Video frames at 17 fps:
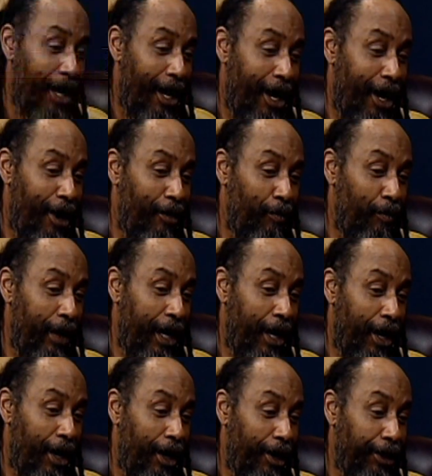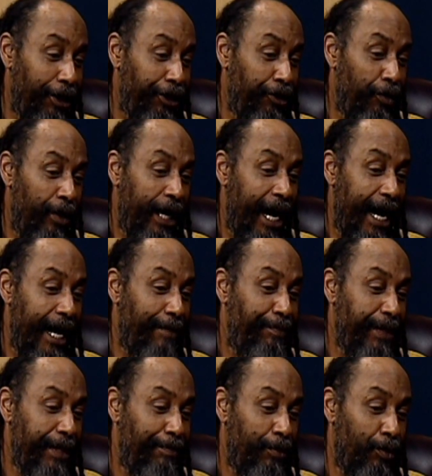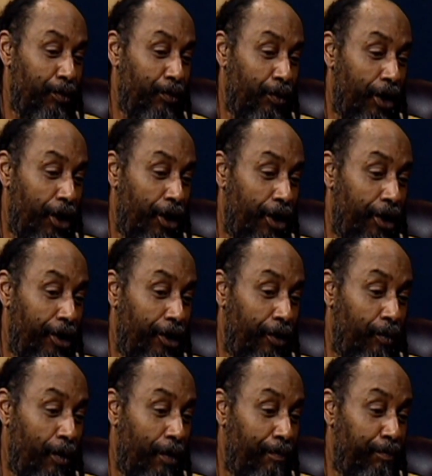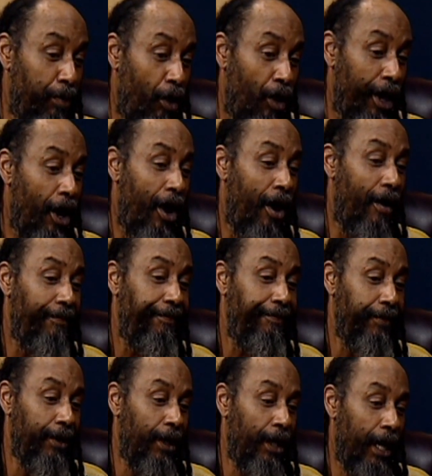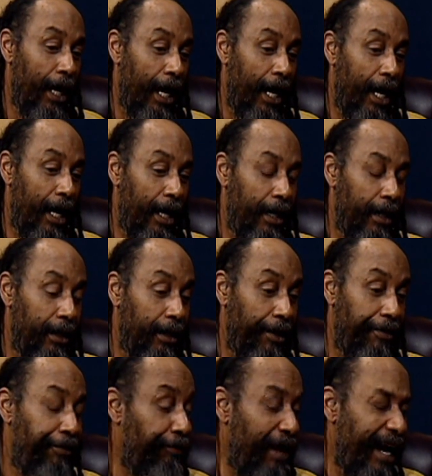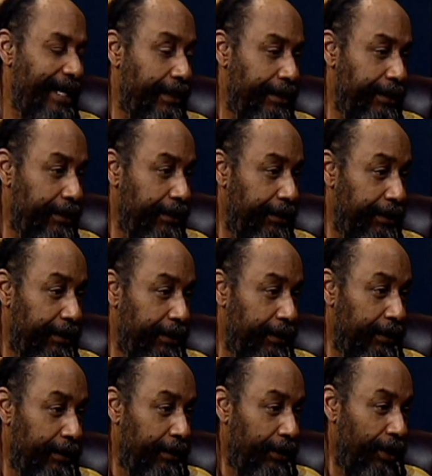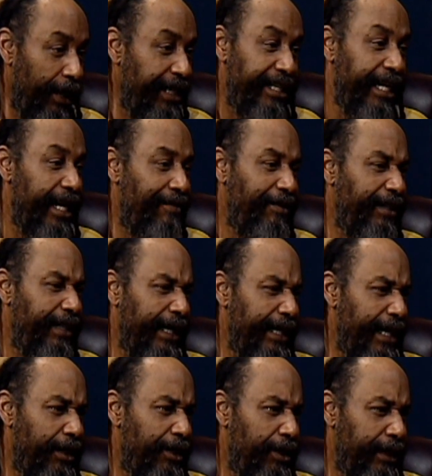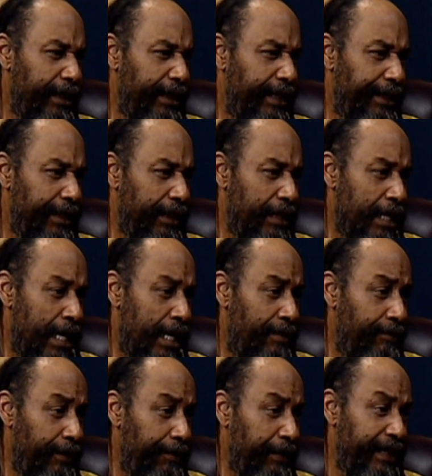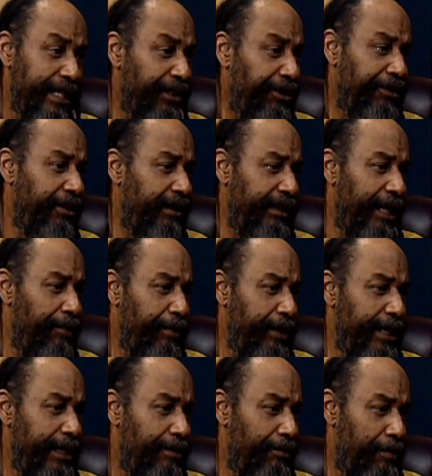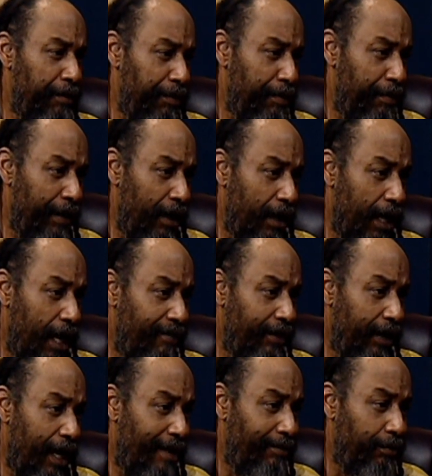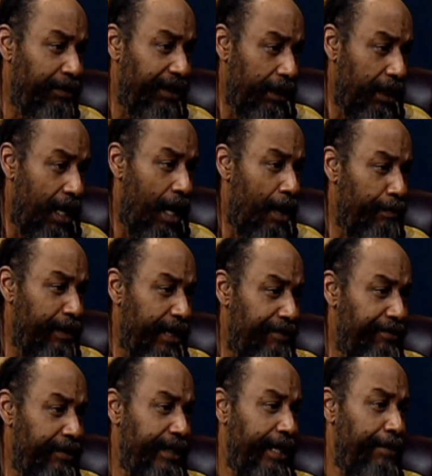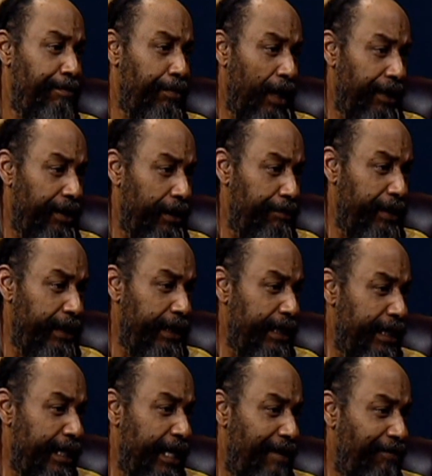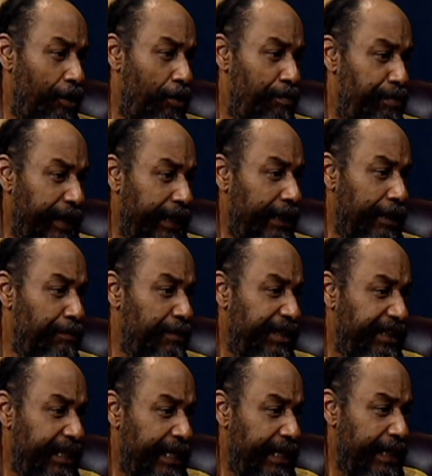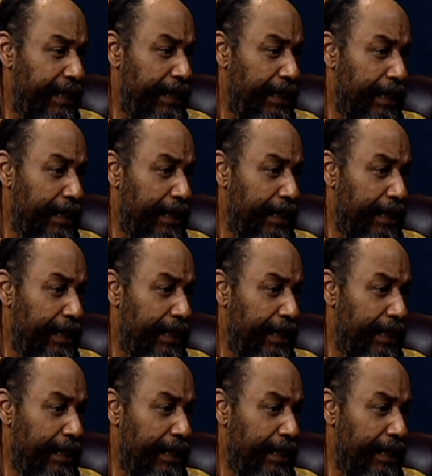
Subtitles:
where UNIA people were bought off, threatened. You know, they did everything they could to get to Garvey. But the interesting thing we need to remember about Garvey was a common, everyday brother. I mean, he didn't have no big limousine.